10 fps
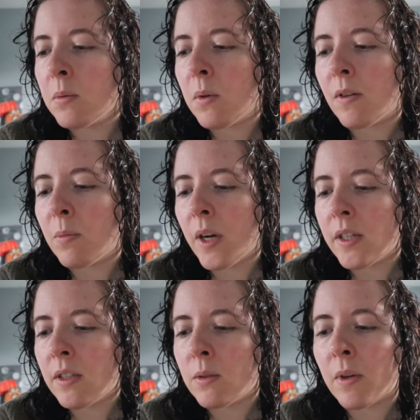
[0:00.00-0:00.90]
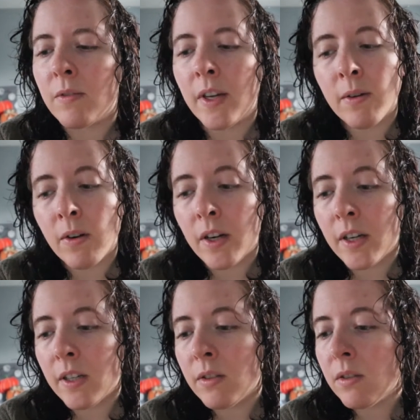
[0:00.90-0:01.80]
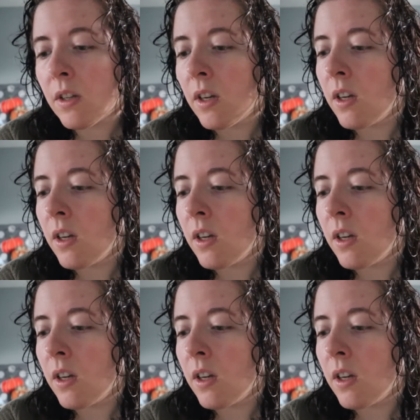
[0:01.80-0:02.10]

We'll have prizes. We'll have hay rides.